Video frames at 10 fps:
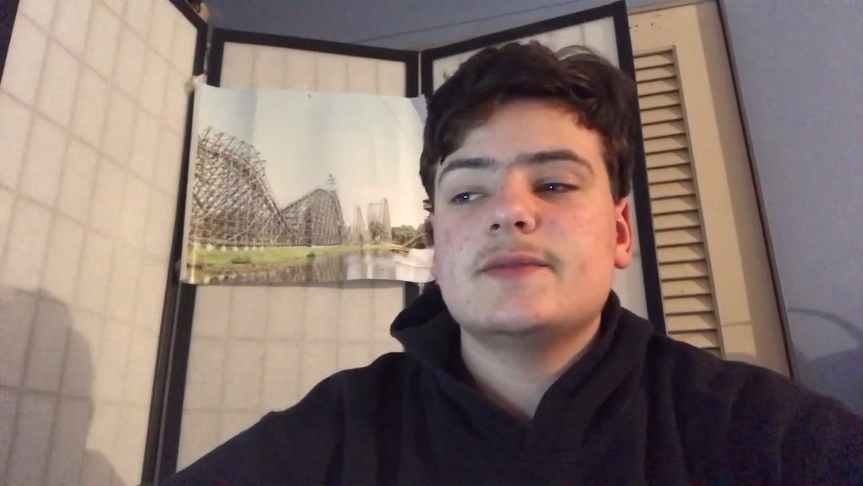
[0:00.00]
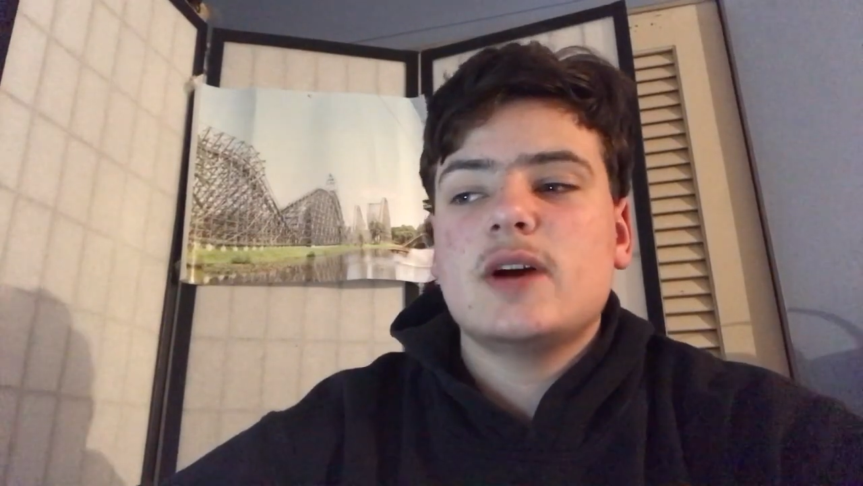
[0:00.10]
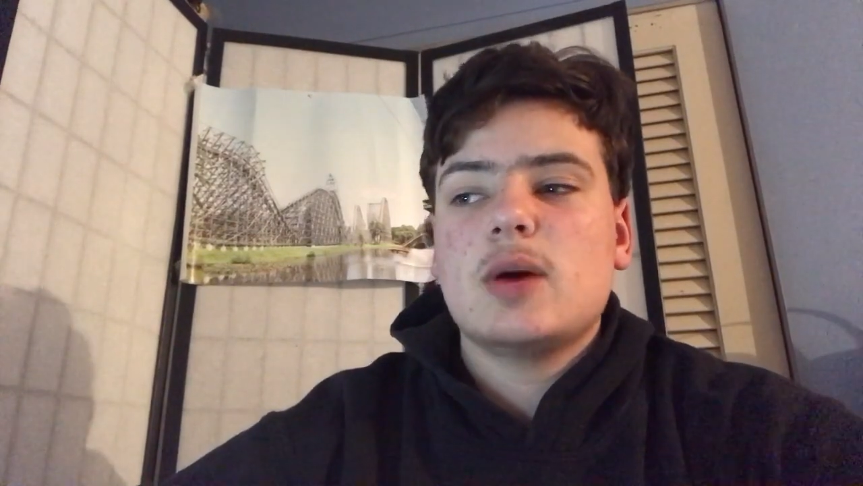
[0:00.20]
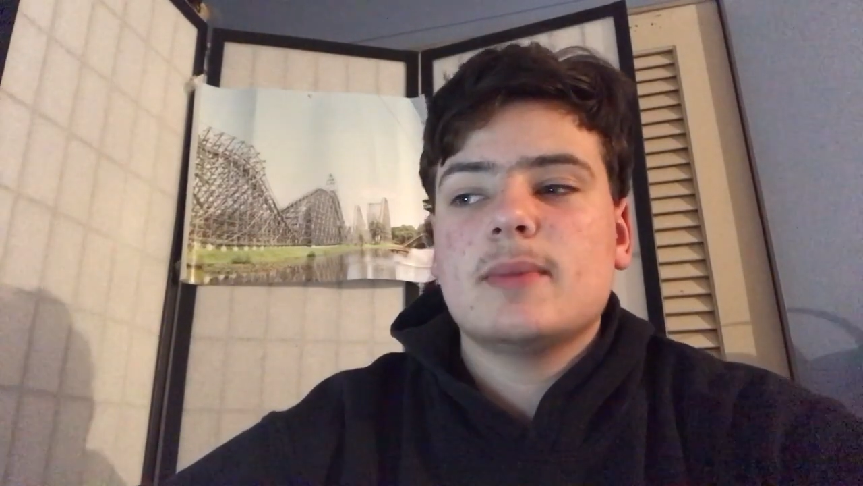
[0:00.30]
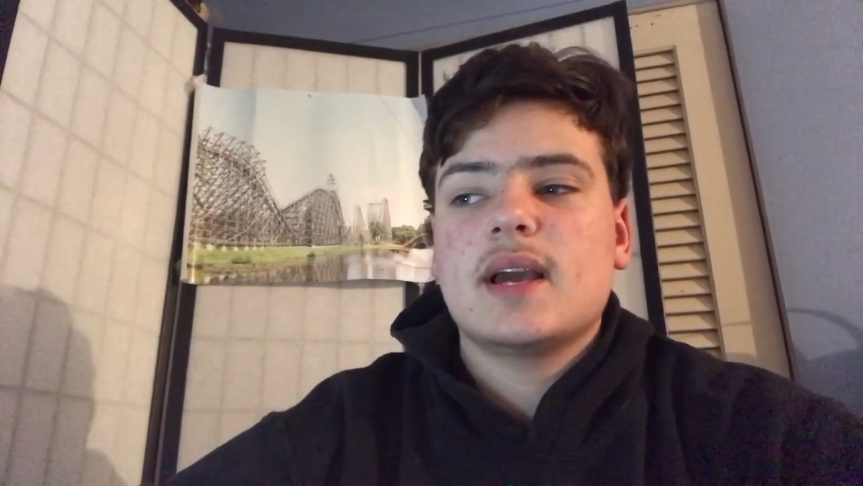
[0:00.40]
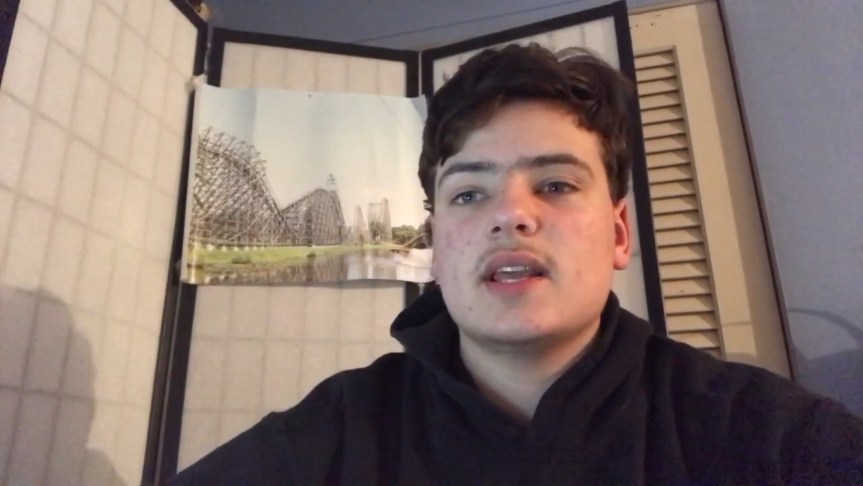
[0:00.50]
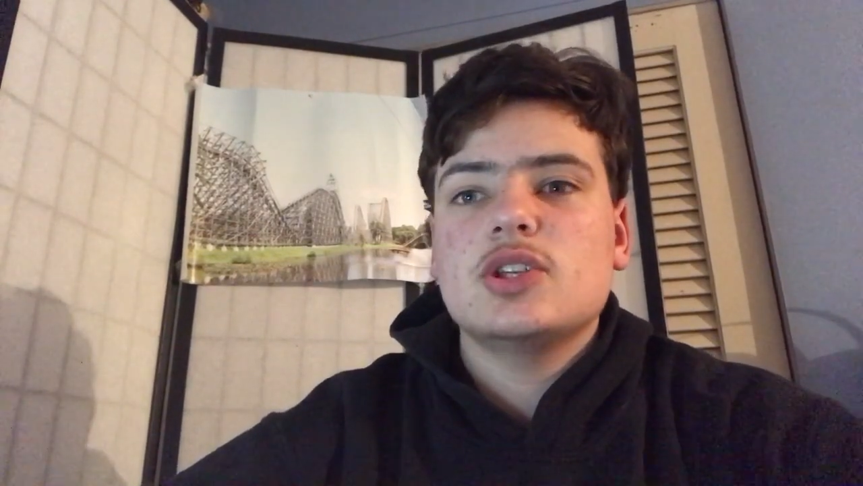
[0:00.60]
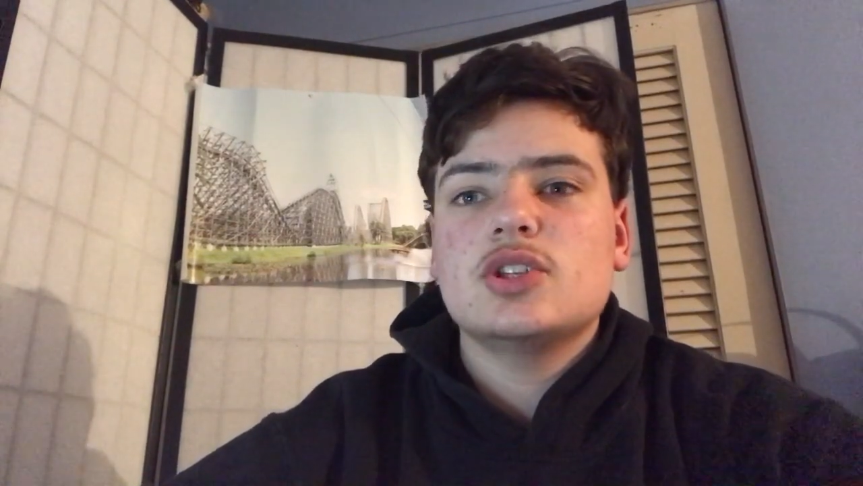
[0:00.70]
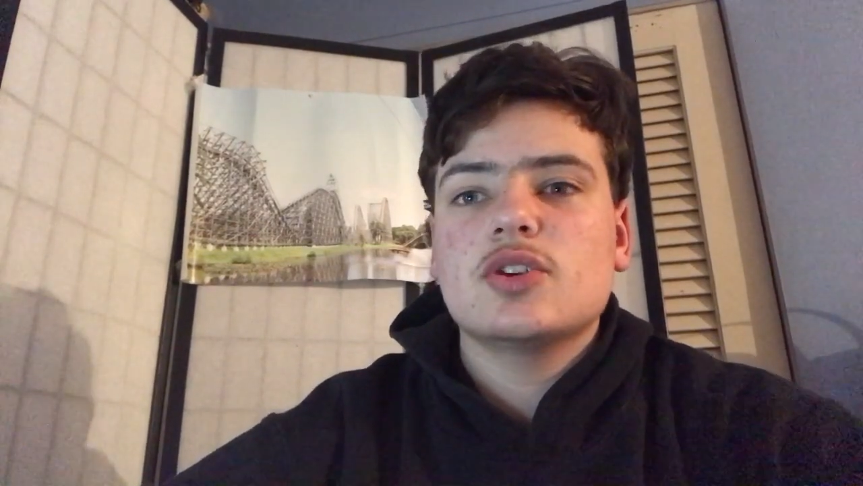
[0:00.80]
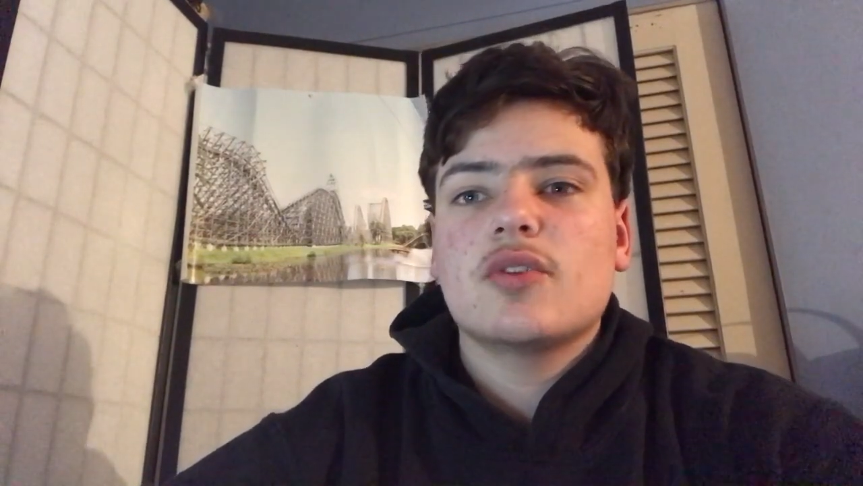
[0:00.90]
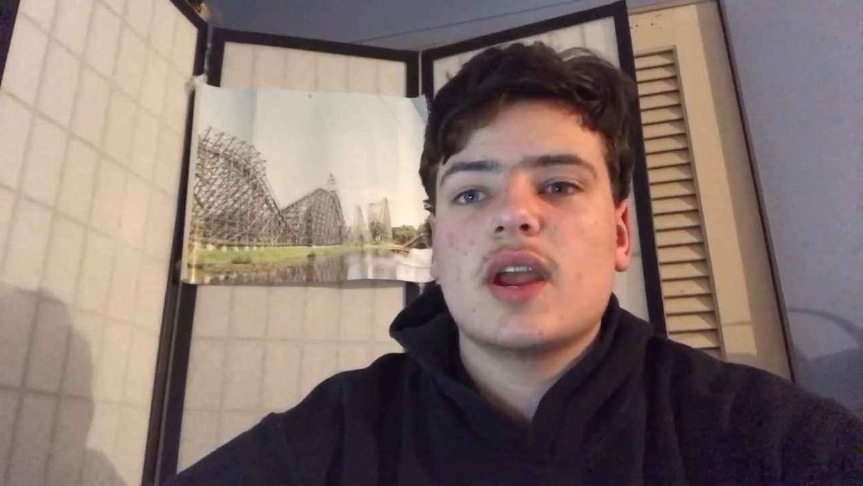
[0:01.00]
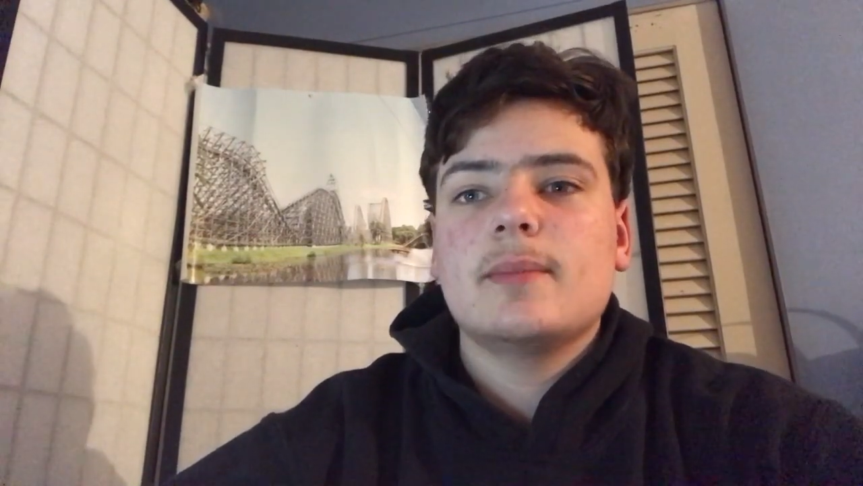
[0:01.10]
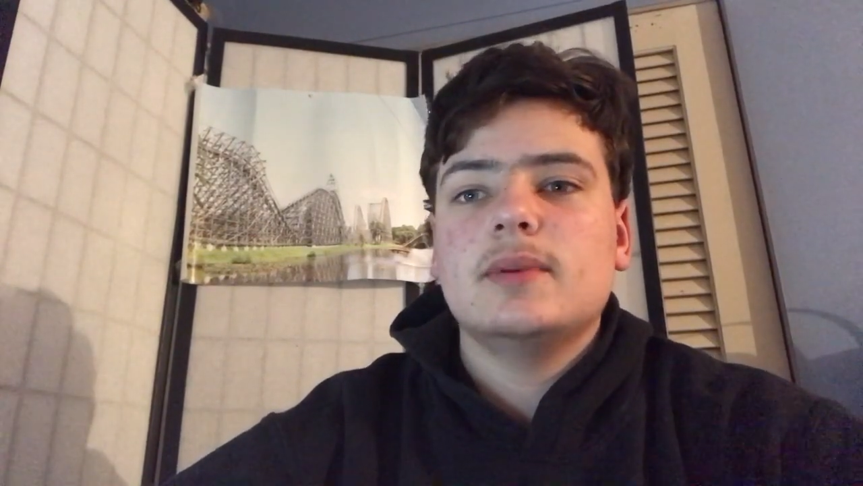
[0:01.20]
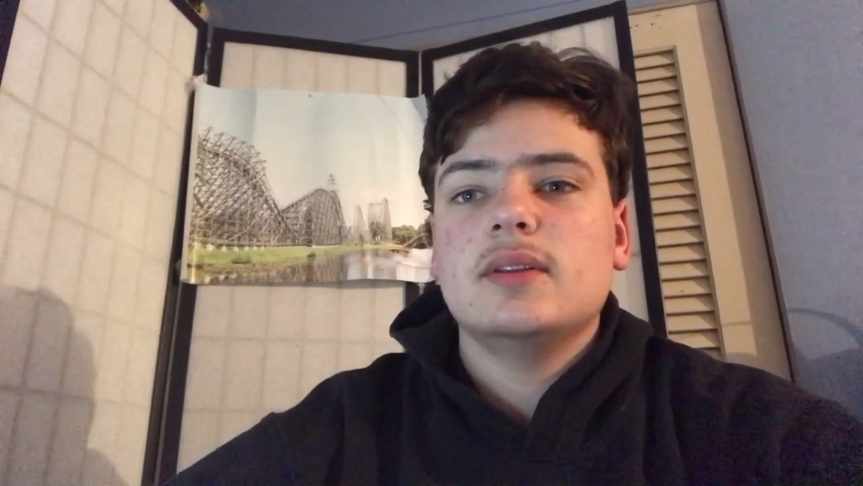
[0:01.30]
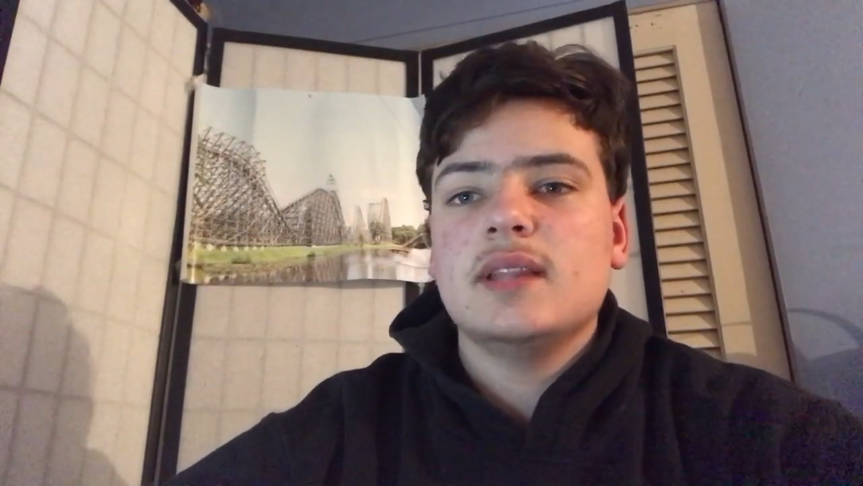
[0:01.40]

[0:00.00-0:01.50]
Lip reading: follow me on Instagram.